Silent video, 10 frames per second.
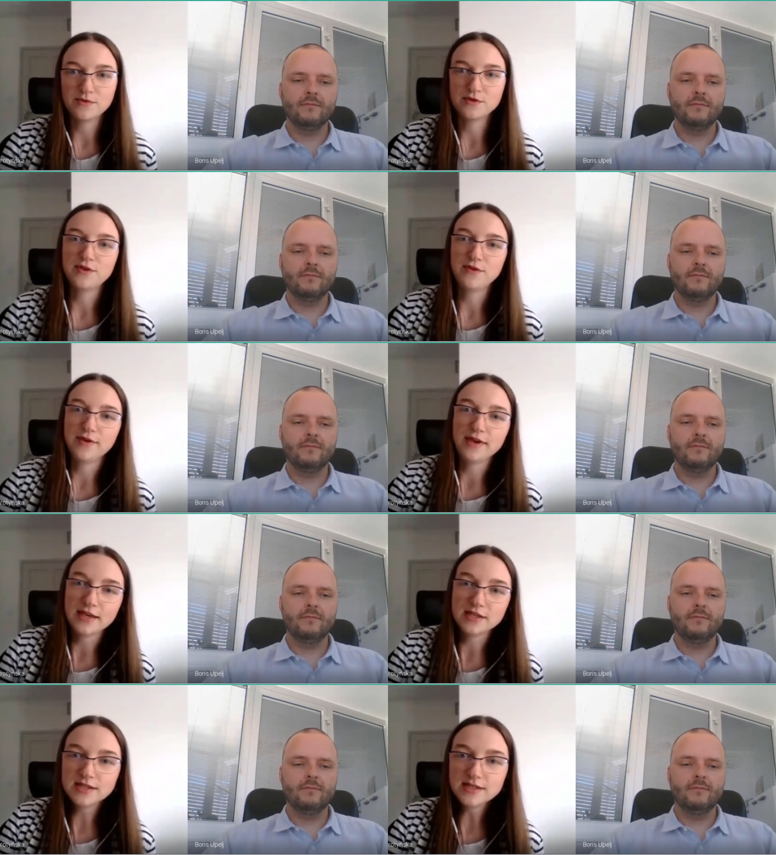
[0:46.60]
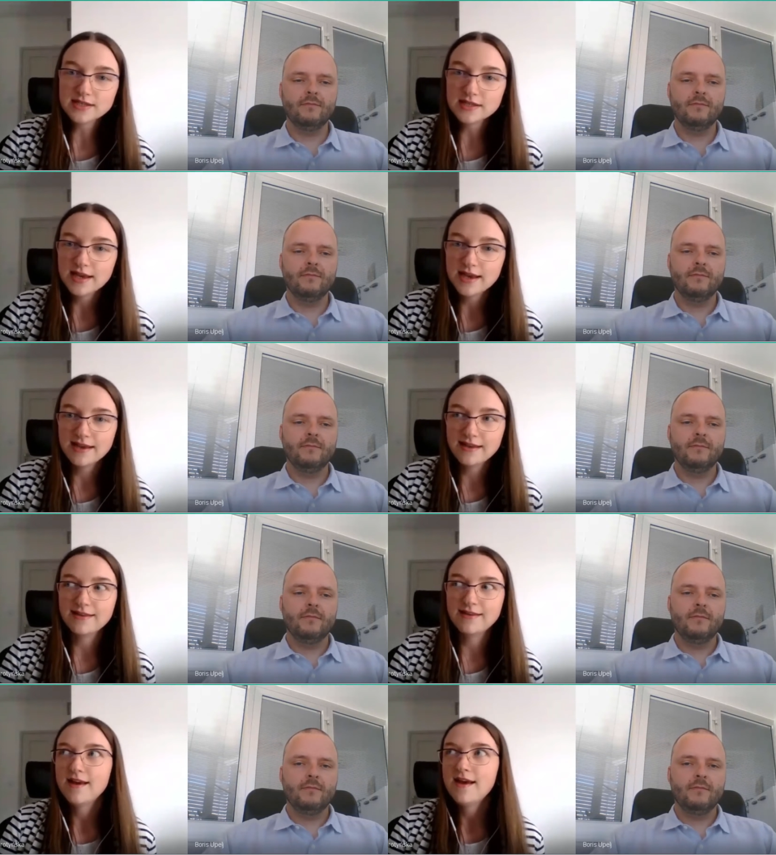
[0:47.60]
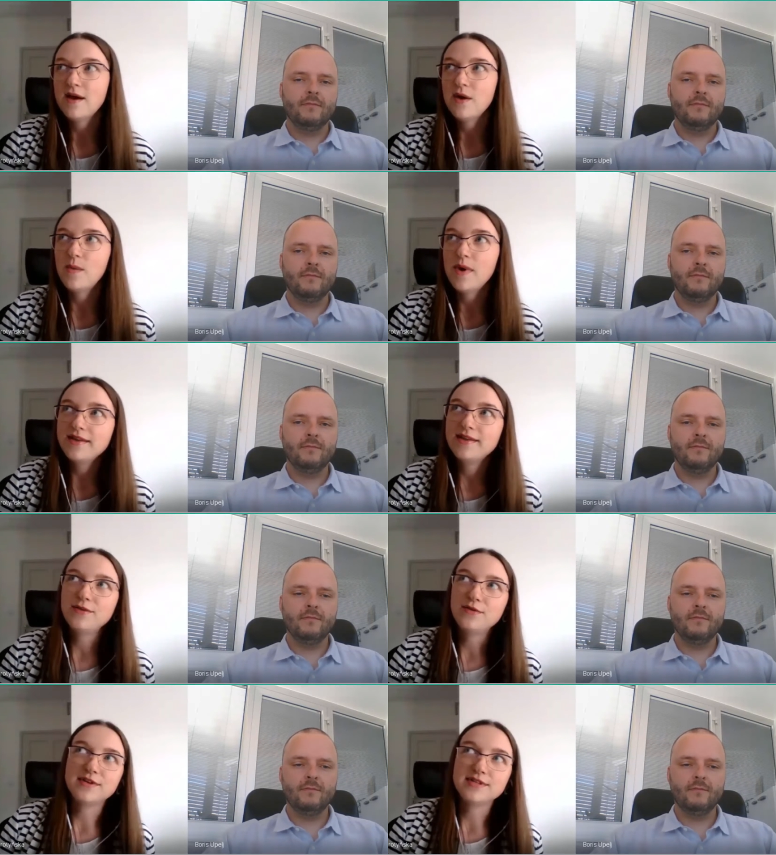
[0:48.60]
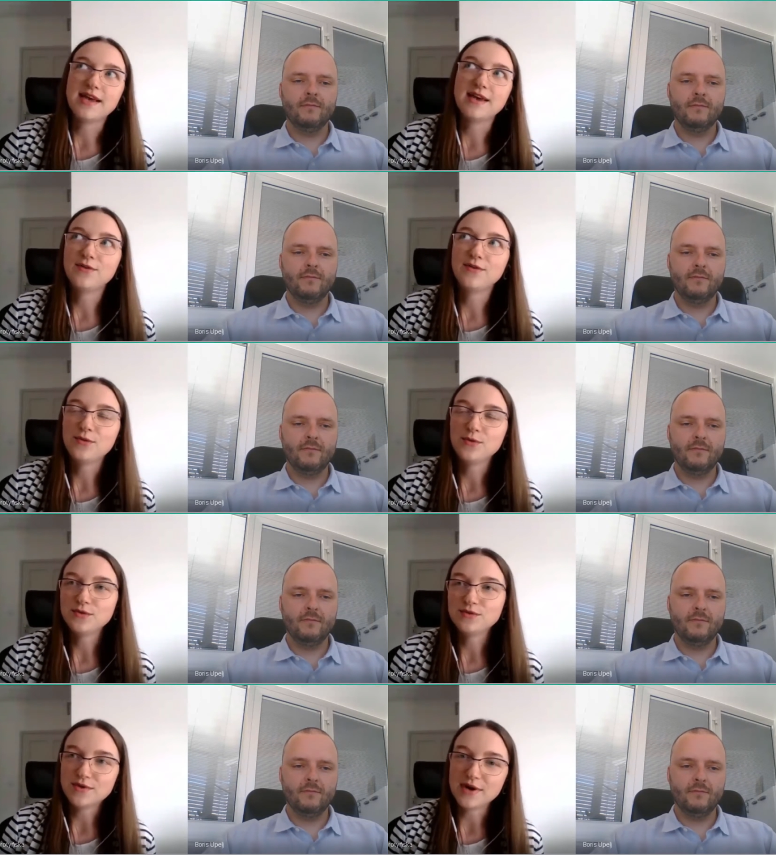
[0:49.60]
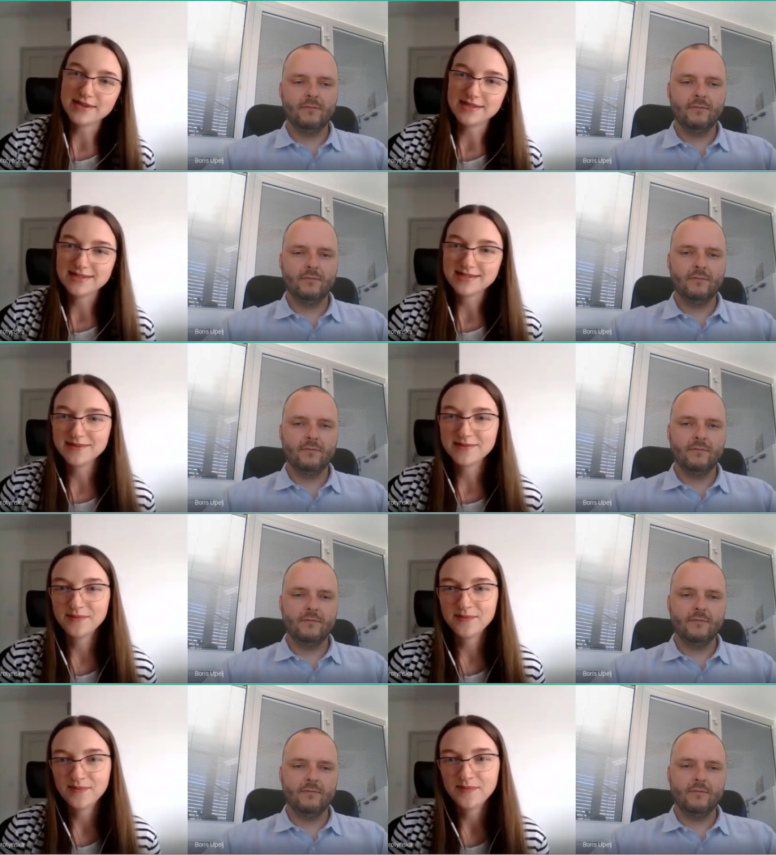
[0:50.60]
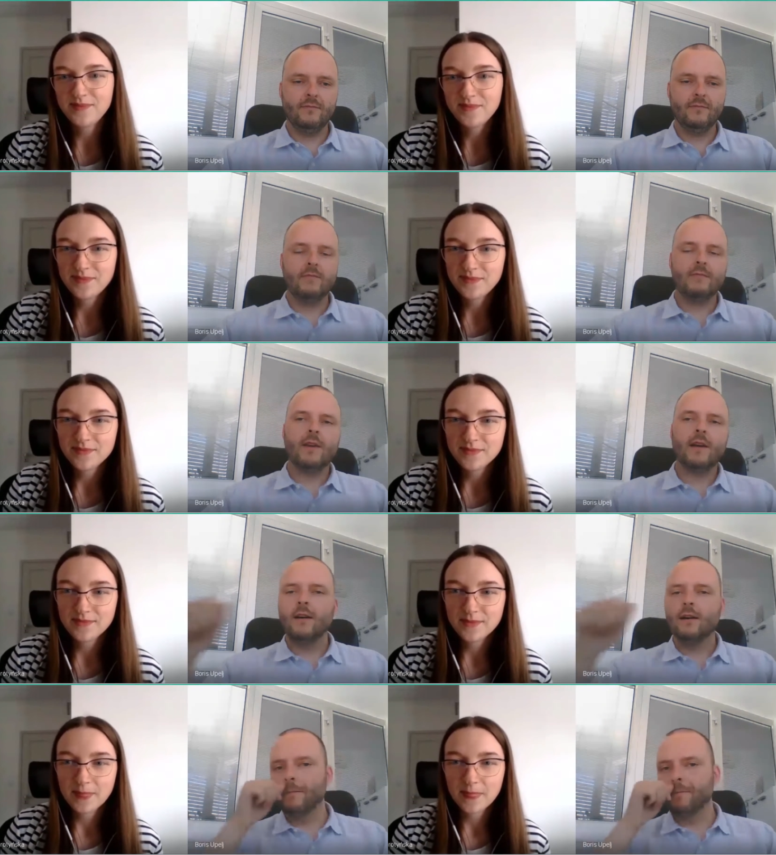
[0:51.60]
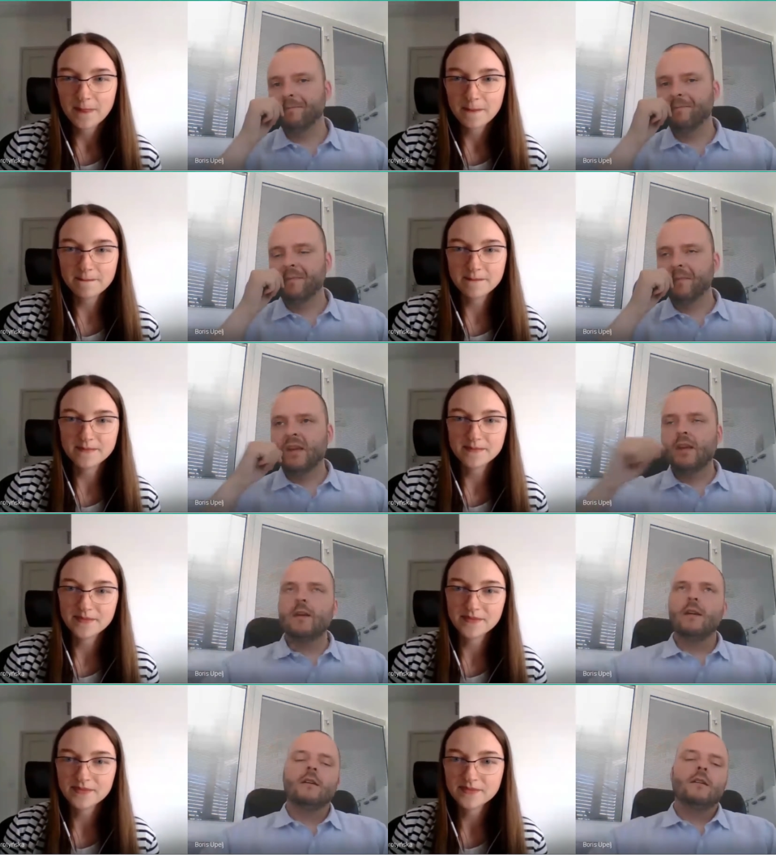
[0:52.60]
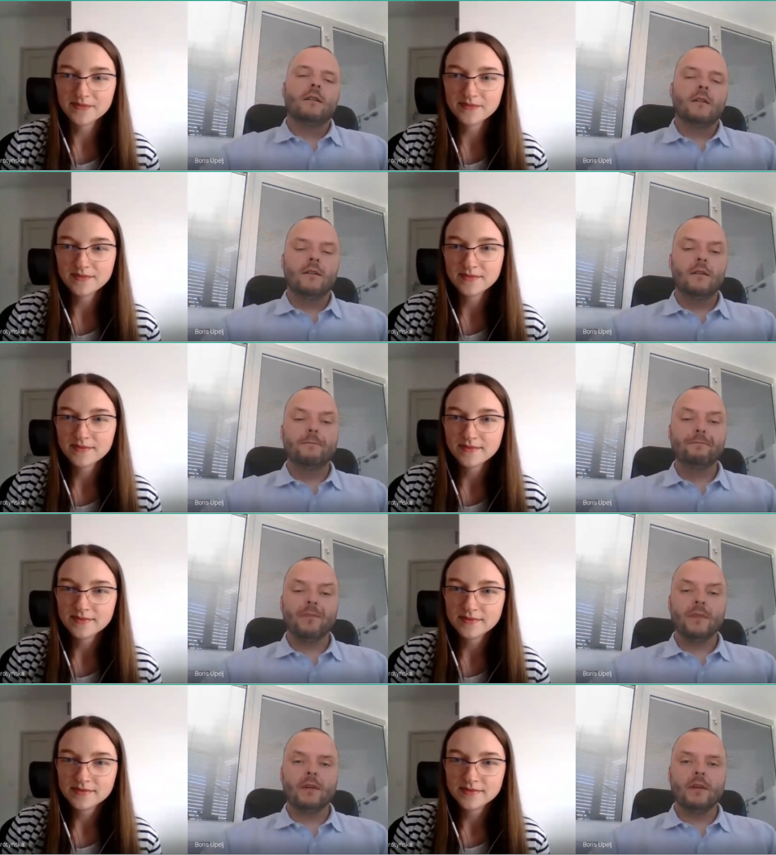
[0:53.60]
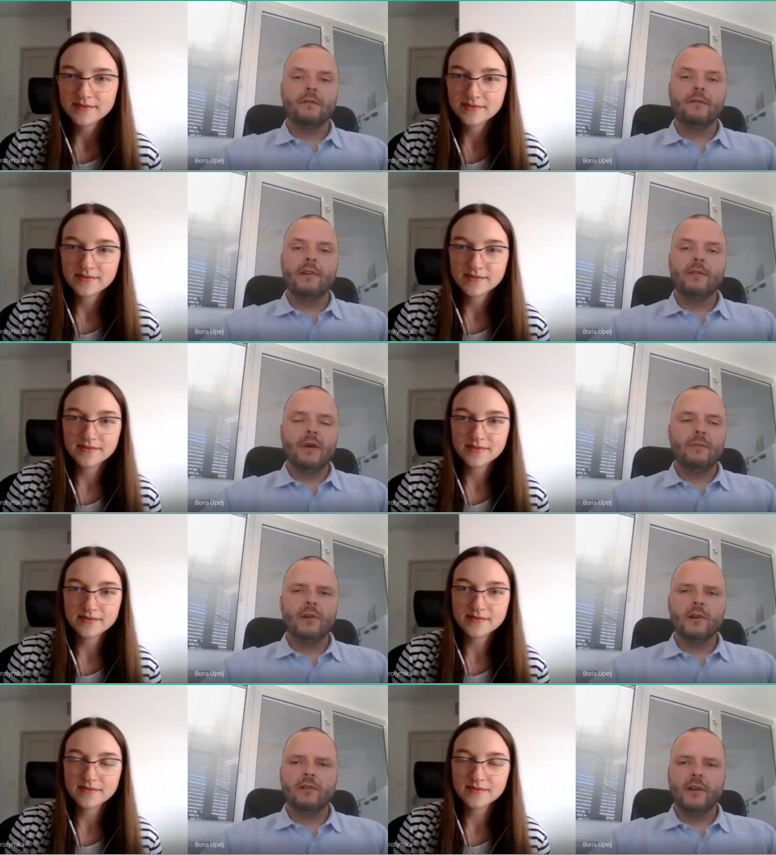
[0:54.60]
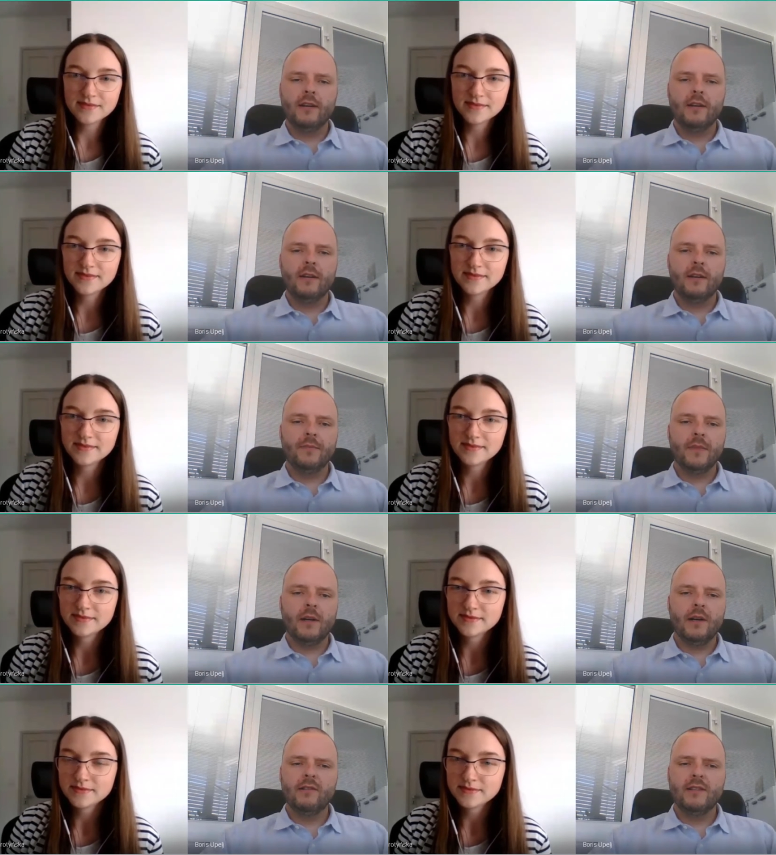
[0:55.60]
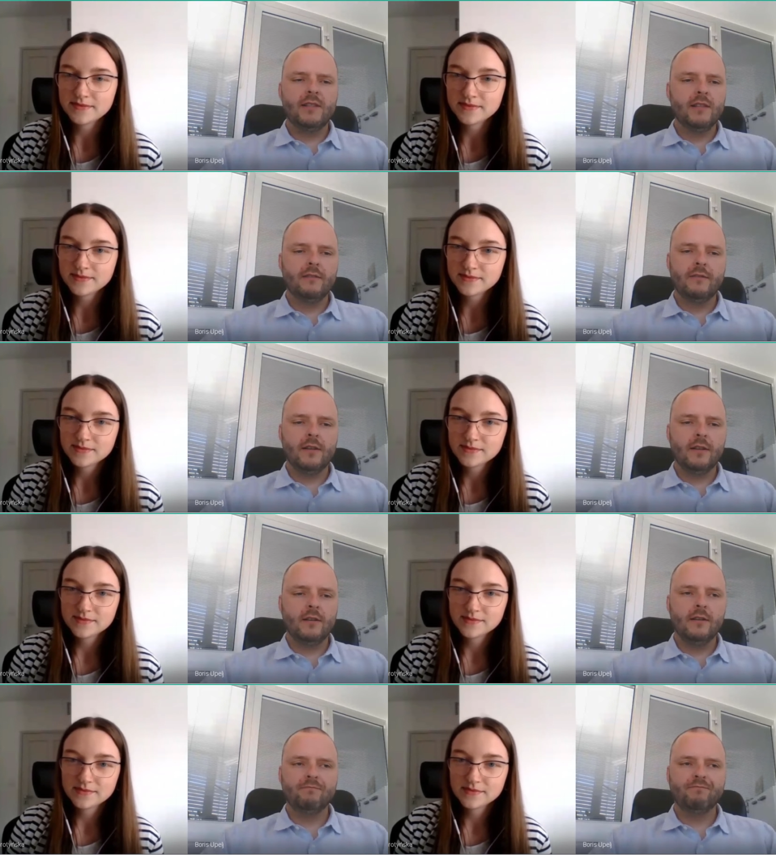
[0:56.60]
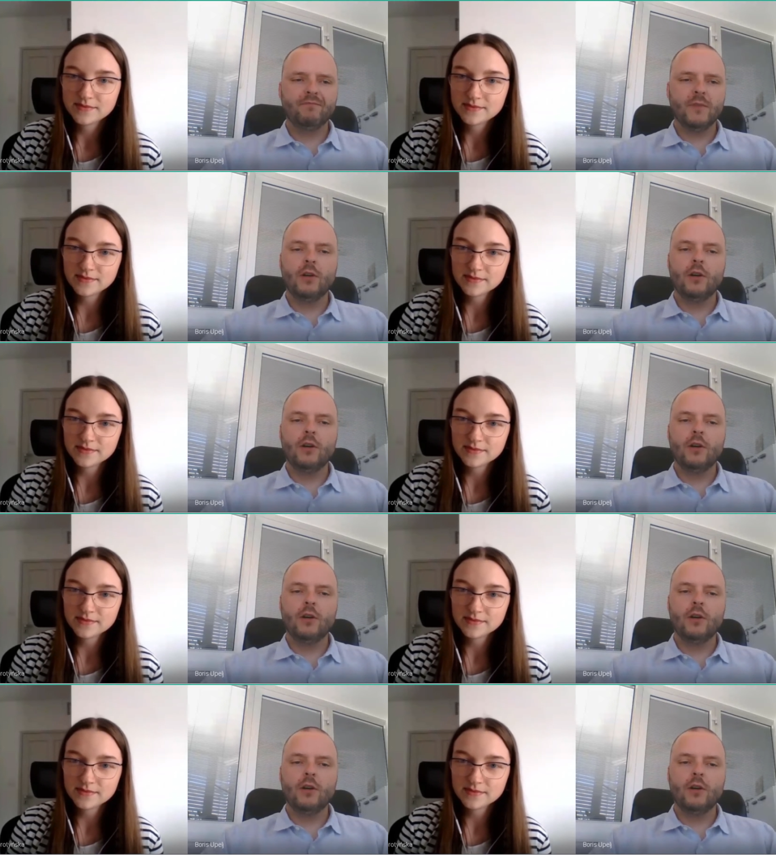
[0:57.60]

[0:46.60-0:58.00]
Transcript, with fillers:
Speaker 1: web push notifications and why did you decide to try this?
Speaker 2: Huh. Um, if I remember correctly, I received a